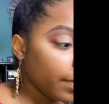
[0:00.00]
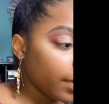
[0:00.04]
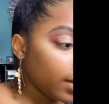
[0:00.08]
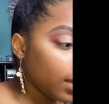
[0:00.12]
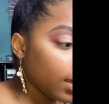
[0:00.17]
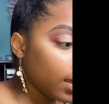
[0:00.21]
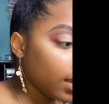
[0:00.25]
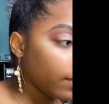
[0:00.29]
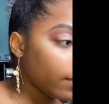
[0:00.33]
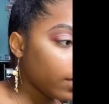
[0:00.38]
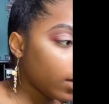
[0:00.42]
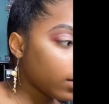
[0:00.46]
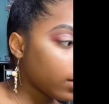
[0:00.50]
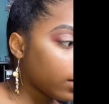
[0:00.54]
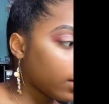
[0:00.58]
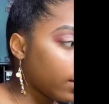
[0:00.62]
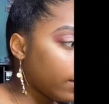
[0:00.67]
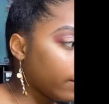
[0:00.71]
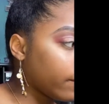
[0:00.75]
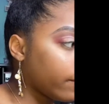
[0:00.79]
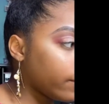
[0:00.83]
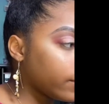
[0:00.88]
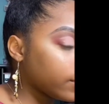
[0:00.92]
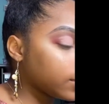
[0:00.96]
out of our
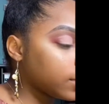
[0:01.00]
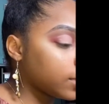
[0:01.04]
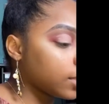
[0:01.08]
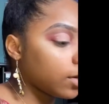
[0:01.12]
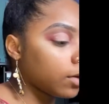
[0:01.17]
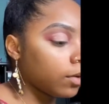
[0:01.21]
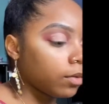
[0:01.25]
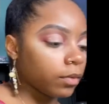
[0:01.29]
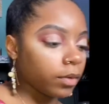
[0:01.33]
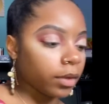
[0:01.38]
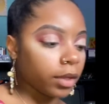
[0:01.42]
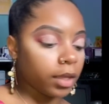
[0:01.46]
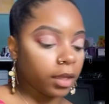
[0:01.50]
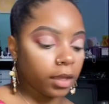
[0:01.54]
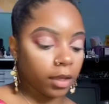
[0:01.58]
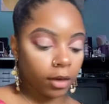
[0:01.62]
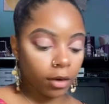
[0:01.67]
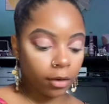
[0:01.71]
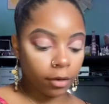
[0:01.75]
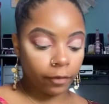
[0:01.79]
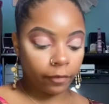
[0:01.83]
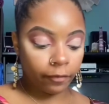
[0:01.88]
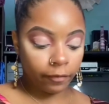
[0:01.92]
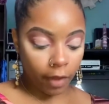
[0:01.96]
comfort zone
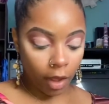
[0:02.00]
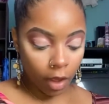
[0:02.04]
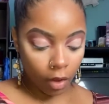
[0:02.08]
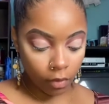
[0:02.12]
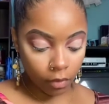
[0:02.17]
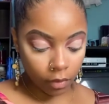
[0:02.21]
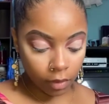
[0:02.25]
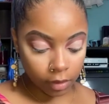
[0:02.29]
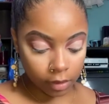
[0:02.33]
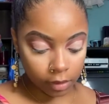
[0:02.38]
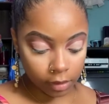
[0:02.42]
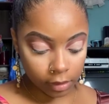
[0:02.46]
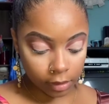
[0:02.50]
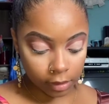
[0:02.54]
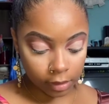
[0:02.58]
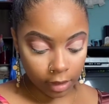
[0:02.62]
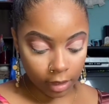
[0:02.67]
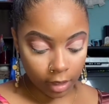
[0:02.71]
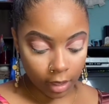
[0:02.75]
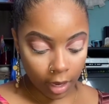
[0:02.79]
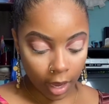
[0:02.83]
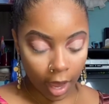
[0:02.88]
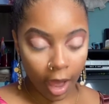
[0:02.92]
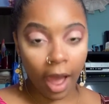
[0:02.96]
here, folks.
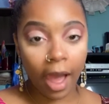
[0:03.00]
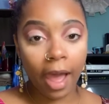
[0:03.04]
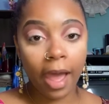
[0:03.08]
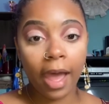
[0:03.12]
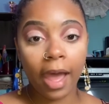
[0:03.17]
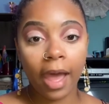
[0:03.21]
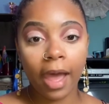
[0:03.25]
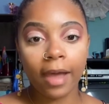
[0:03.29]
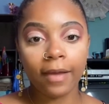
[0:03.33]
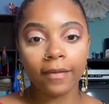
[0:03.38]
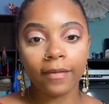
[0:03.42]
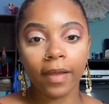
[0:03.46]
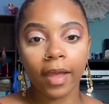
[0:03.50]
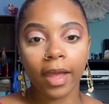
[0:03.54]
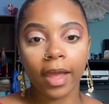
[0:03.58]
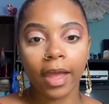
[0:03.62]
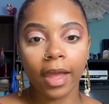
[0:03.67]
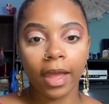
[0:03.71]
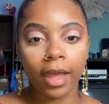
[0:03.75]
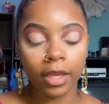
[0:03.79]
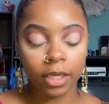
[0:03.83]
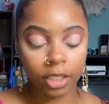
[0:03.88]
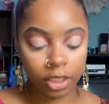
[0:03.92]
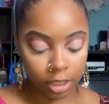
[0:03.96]
I have
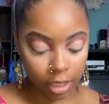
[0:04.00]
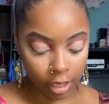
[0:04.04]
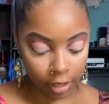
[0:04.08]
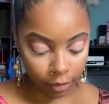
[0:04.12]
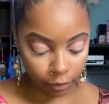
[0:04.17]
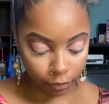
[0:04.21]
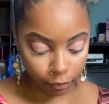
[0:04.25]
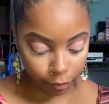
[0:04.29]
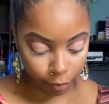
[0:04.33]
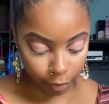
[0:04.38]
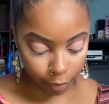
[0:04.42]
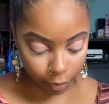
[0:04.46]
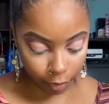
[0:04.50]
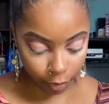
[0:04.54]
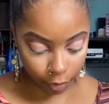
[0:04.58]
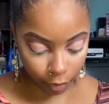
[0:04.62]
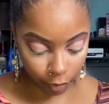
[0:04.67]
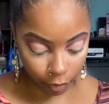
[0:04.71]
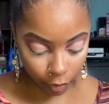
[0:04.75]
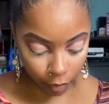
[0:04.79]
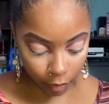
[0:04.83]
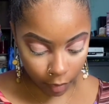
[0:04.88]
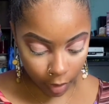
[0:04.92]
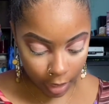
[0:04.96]
a shade of
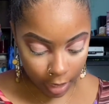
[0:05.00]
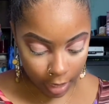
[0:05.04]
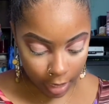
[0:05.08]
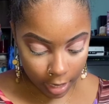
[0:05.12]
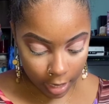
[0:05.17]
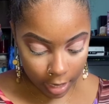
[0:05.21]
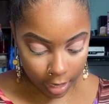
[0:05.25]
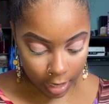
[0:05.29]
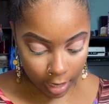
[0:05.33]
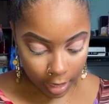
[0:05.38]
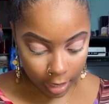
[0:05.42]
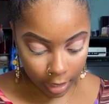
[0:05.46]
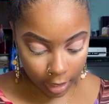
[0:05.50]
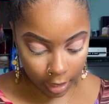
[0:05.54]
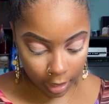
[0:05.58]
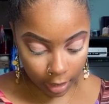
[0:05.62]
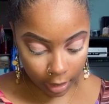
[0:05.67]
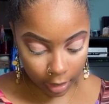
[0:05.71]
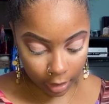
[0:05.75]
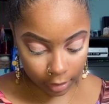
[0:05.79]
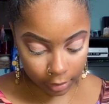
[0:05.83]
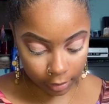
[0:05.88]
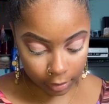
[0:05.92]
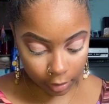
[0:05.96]
blue. It
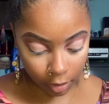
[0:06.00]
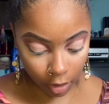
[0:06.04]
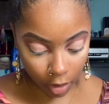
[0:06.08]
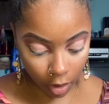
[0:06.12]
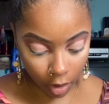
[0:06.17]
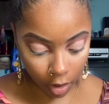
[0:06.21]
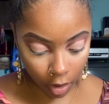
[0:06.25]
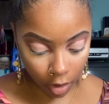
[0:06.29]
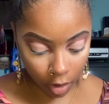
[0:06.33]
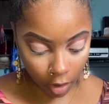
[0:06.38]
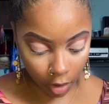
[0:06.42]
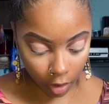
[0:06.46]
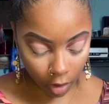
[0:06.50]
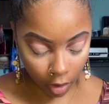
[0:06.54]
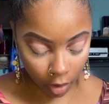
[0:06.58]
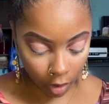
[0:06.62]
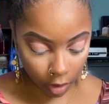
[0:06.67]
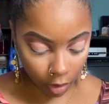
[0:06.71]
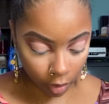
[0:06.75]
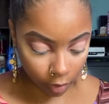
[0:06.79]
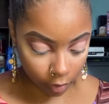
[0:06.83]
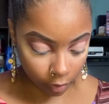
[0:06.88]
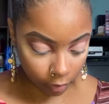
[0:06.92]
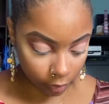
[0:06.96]
is
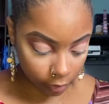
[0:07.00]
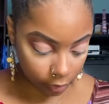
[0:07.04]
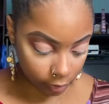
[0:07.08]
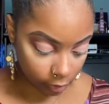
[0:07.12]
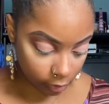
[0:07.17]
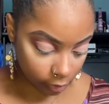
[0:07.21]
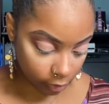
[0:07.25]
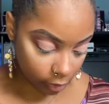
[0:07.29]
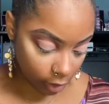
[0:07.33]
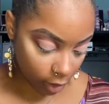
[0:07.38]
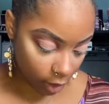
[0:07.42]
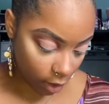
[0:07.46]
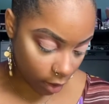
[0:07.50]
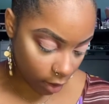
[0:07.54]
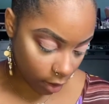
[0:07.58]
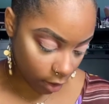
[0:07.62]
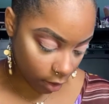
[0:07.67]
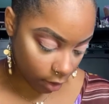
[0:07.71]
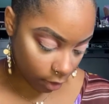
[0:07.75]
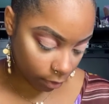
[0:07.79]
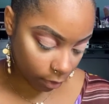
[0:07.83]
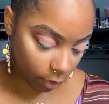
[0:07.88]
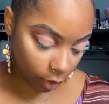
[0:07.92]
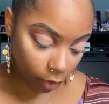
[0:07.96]
called
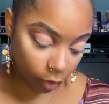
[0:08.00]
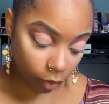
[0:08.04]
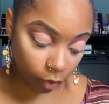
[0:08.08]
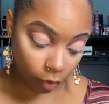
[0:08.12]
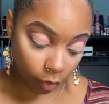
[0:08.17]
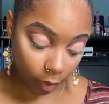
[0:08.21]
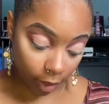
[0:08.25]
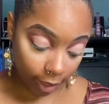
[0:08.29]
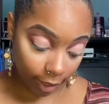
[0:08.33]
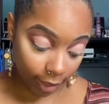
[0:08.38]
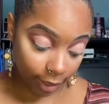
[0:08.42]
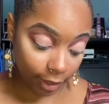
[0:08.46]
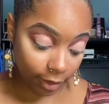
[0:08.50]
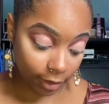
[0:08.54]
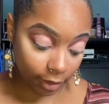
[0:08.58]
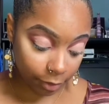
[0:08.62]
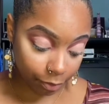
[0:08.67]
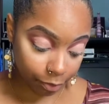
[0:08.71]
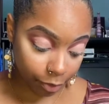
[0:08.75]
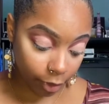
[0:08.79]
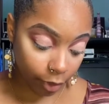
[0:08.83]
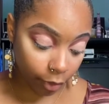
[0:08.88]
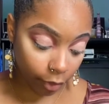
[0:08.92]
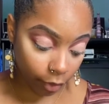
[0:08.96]
Radiant
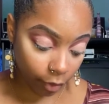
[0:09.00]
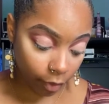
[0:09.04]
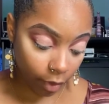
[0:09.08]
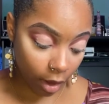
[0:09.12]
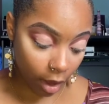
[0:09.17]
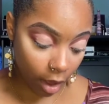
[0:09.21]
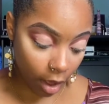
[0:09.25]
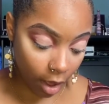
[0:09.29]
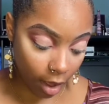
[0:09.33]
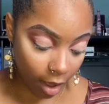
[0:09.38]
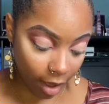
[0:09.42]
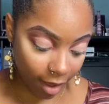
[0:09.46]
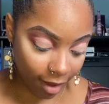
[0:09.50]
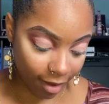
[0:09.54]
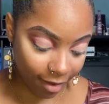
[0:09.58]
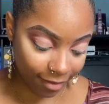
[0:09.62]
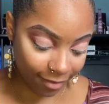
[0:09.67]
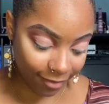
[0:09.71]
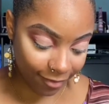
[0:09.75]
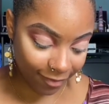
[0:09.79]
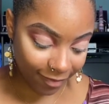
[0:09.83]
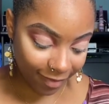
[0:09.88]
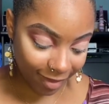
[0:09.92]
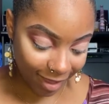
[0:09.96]
Blue.
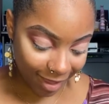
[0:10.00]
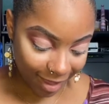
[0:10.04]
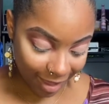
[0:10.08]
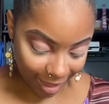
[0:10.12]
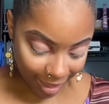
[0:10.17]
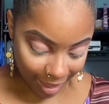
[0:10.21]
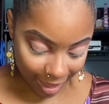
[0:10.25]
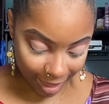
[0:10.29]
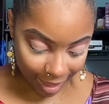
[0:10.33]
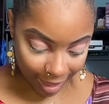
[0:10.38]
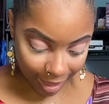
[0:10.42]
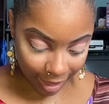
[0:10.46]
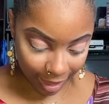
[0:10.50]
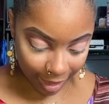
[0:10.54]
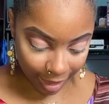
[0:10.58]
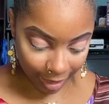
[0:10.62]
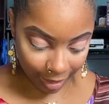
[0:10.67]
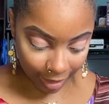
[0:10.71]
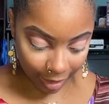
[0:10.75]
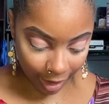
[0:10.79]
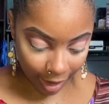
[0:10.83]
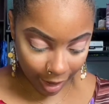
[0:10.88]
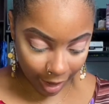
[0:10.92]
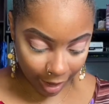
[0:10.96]

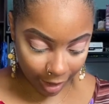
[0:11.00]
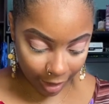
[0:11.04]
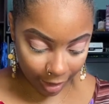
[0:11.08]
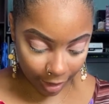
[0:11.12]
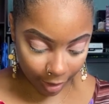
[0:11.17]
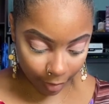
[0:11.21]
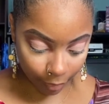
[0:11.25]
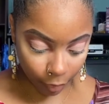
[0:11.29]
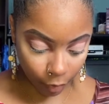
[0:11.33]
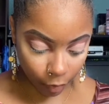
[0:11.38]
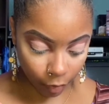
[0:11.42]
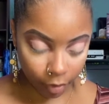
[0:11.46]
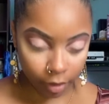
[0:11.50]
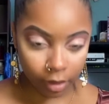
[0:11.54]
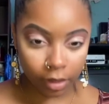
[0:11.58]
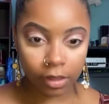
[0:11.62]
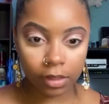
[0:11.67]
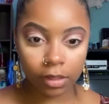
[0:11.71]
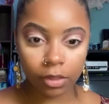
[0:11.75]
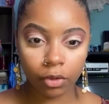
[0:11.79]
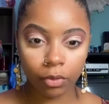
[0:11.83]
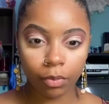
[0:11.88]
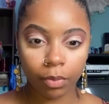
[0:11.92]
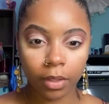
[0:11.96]
And I am going
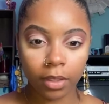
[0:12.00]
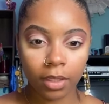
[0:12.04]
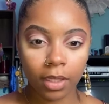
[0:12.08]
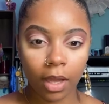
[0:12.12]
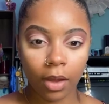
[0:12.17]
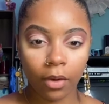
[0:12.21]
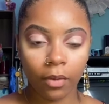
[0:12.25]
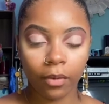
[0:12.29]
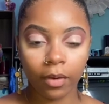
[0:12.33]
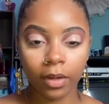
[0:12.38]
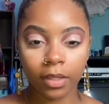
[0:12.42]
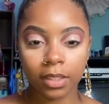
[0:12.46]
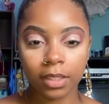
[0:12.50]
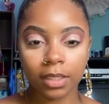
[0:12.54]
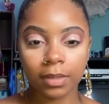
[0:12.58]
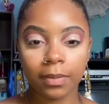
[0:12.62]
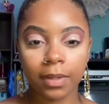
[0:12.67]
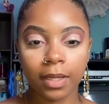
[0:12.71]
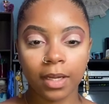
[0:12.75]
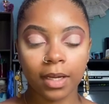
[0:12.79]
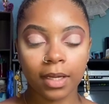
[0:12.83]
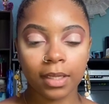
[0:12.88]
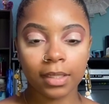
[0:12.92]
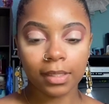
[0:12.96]
to put that on just
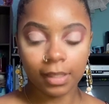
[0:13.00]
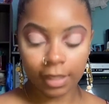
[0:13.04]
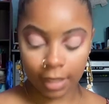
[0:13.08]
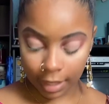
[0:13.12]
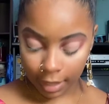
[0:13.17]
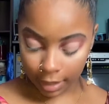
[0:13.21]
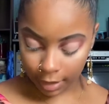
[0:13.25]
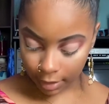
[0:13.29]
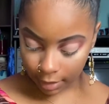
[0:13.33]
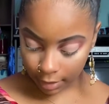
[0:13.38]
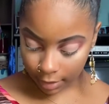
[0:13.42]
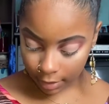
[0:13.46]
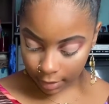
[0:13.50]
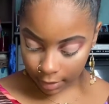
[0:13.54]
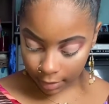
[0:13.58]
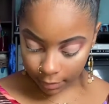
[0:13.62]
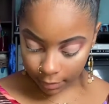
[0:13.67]
because, like,